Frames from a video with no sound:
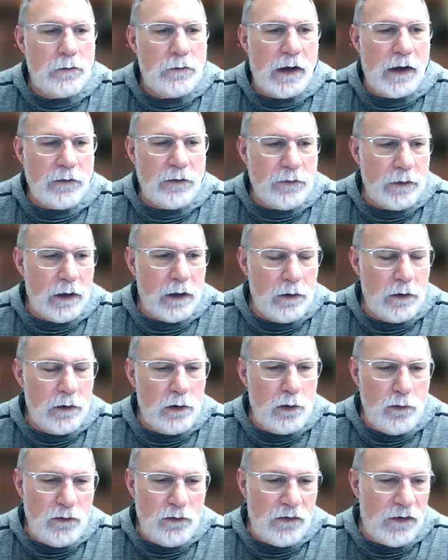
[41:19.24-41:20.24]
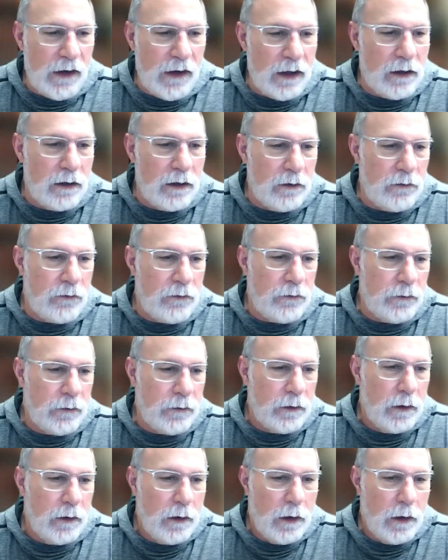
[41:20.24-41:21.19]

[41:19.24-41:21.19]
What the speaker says: Jessica, you sent us